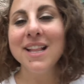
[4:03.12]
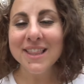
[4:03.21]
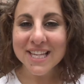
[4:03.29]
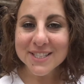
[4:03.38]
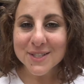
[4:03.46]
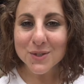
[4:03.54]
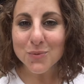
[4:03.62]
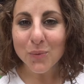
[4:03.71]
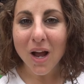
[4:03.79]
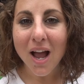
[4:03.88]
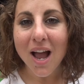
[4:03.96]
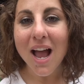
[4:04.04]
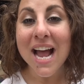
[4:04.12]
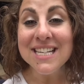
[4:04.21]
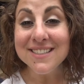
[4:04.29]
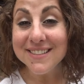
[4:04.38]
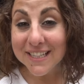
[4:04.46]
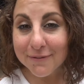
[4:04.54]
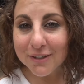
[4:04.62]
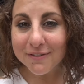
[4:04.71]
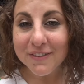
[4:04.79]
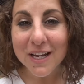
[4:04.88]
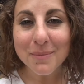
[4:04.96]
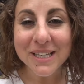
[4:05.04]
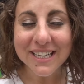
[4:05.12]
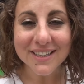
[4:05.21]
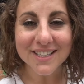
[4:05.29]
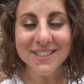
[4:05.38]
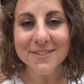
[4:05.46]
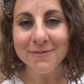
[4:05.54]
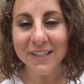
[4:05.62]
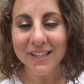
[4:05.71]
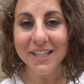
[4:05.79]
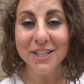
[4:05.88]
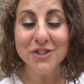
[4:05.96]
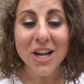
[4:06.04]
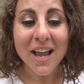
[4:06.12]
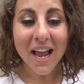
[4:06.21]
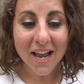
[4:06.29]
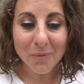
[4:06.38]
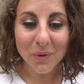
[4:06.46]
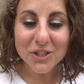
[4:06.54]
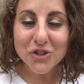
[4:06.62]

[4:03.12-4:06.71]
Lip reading: This is a different family in this village, and what